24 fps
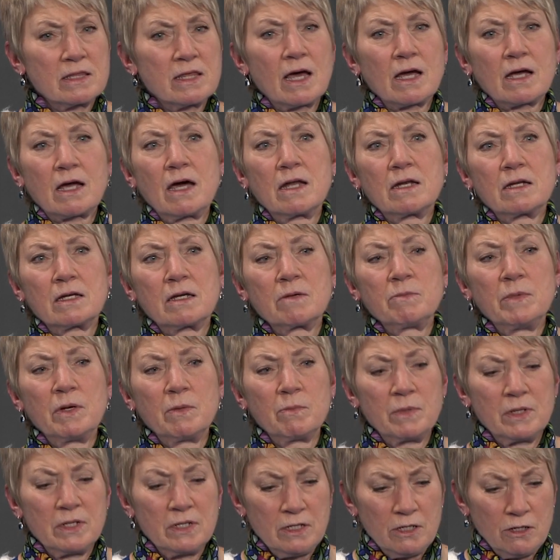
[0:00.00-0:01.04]
that kind of
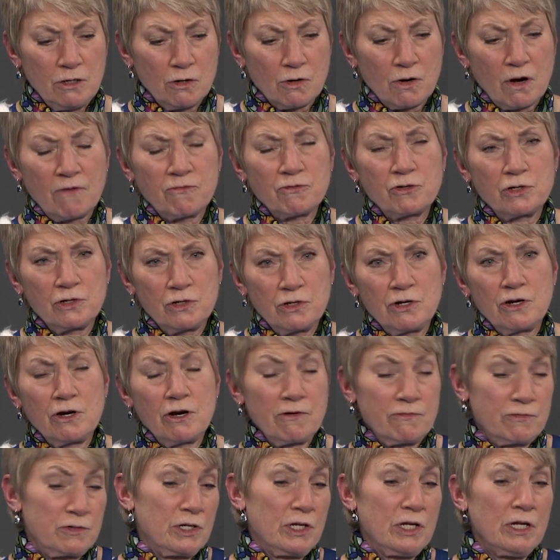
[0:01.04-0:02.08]
commitment year after year
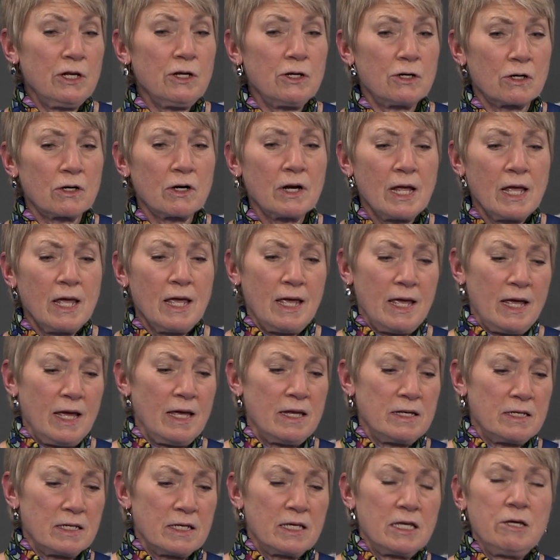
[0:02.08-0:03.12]
after year
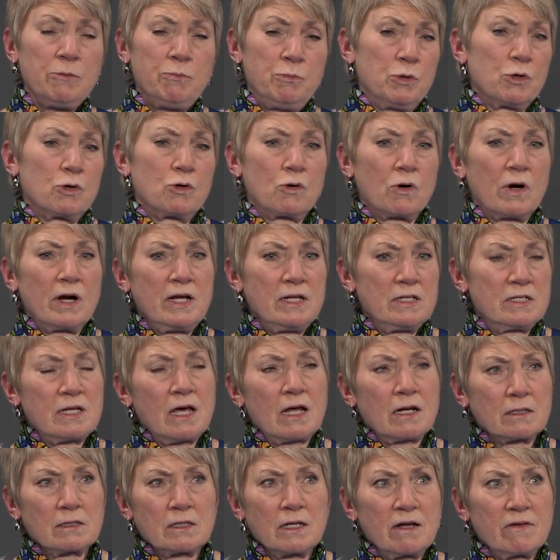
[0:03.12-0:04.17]
and to keep your grades
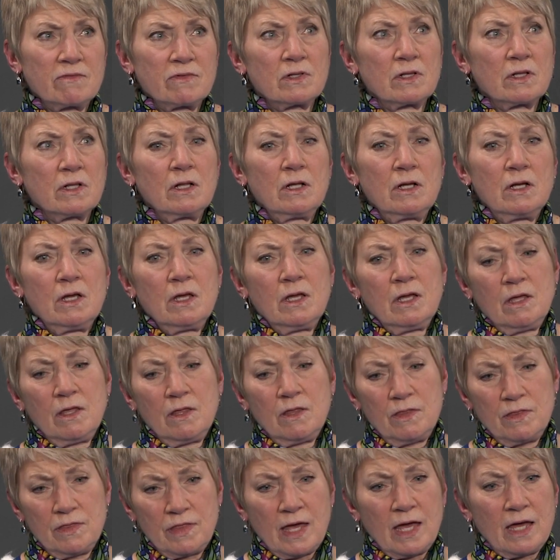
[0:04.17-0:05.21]
at a level
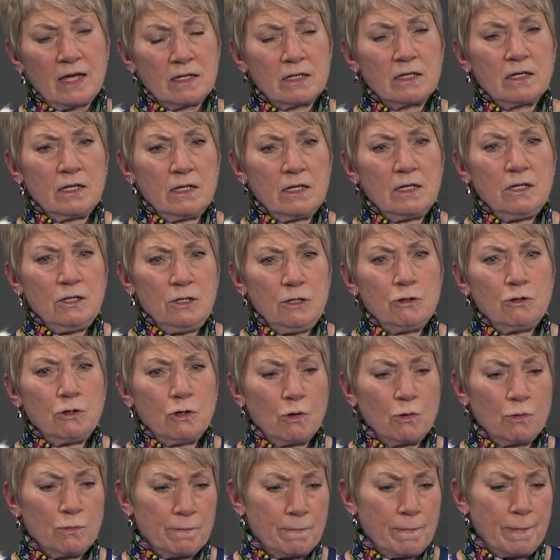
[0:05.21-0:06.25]
that, you
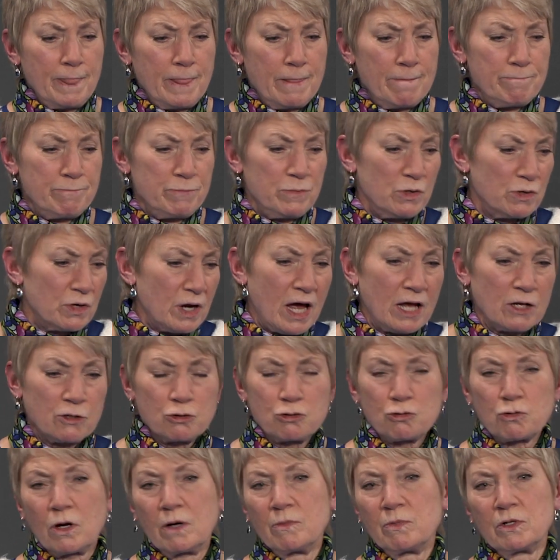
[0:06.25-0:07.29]
know, you're not in
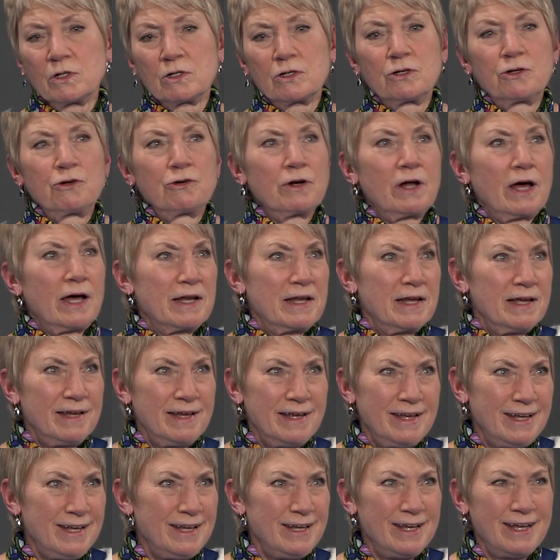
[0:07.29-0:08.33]
trouble or you're
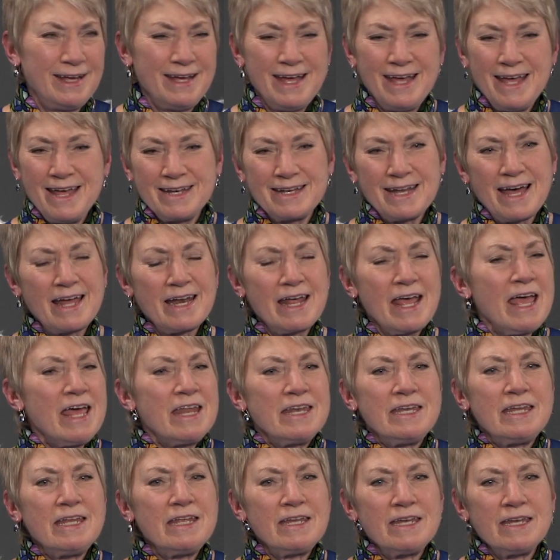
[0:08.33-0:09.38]

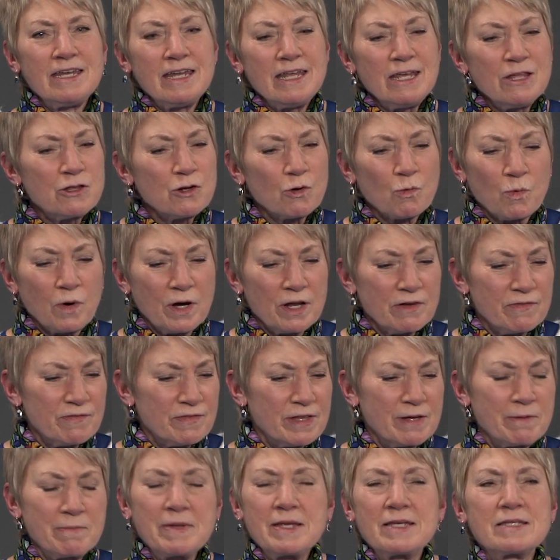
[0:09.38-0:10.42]
neither one of
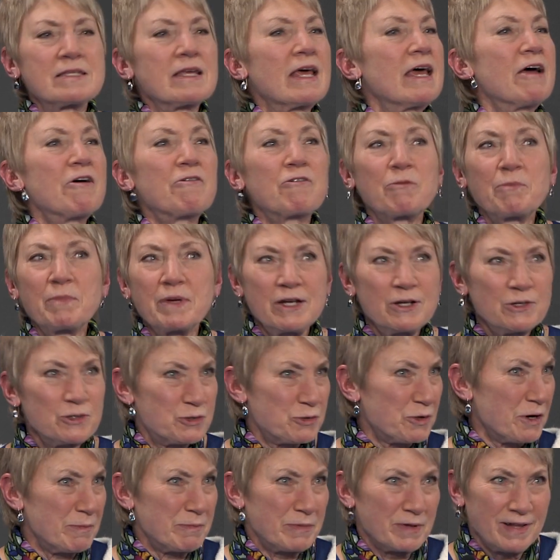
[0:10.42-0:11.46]
them has ever been in
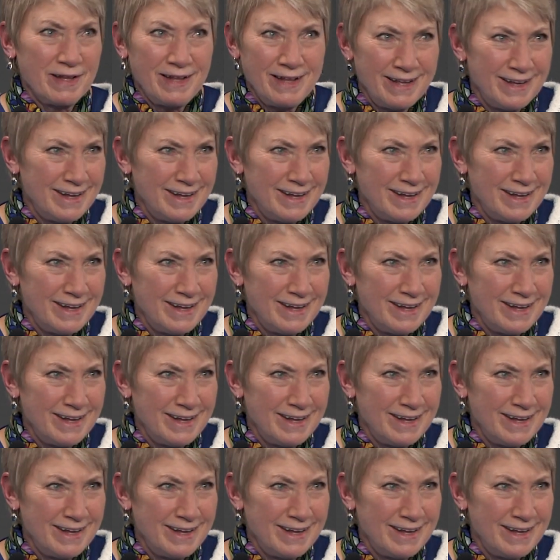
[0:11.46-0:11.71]
trouble.